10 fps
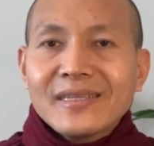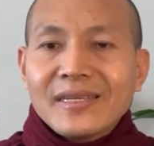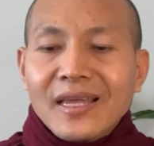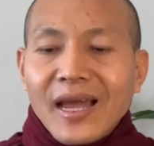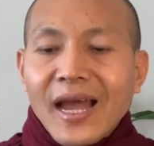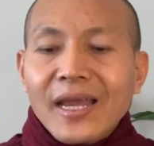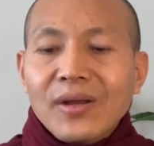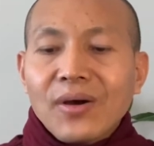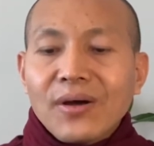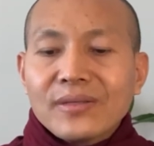kind
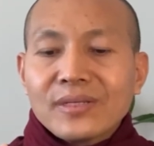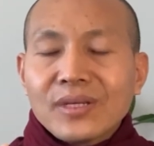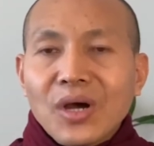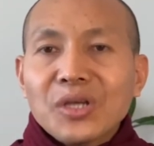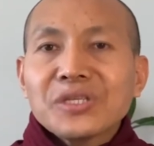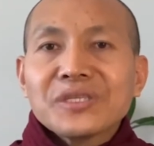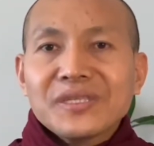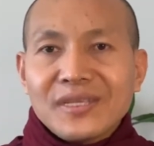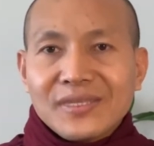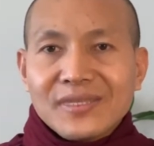of
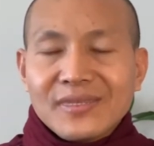consciousness.